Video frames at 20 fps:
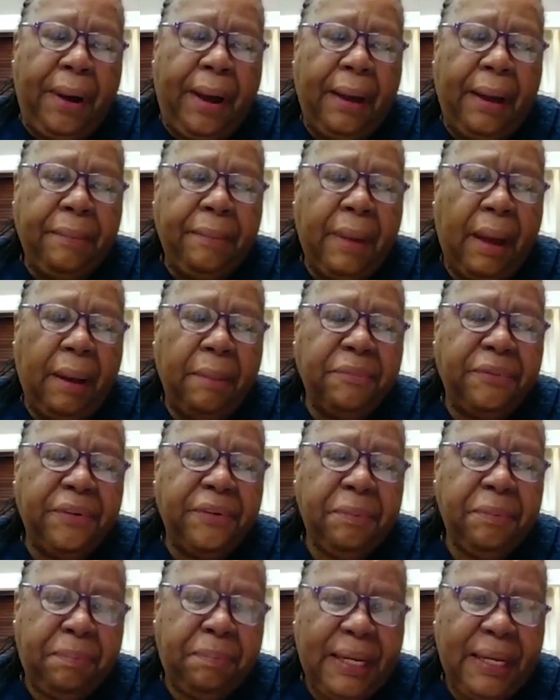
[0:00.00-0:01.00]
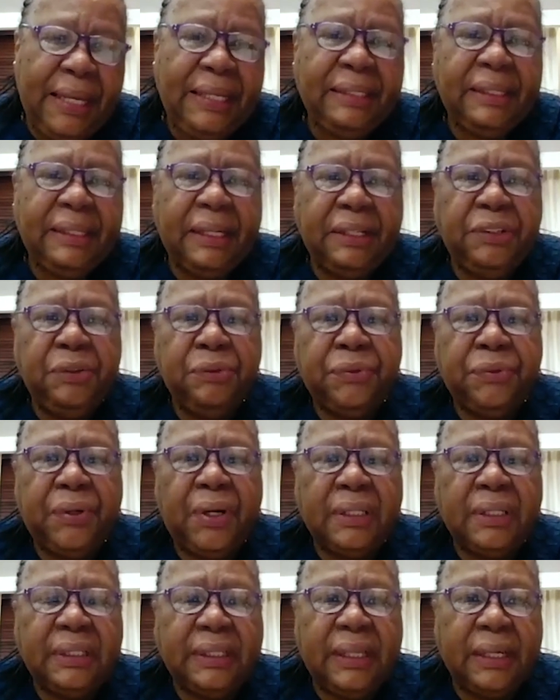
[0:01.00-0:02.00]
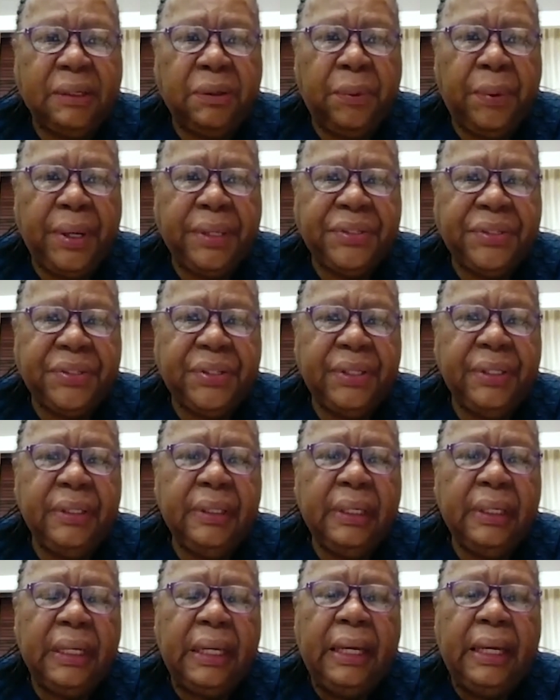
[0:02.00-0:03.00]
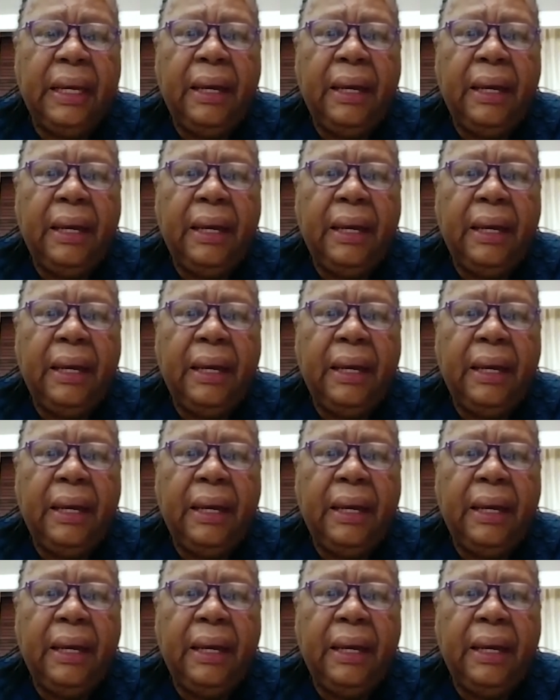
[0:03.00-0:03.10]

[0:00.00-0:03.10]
I'm very pleased that you've asked that question.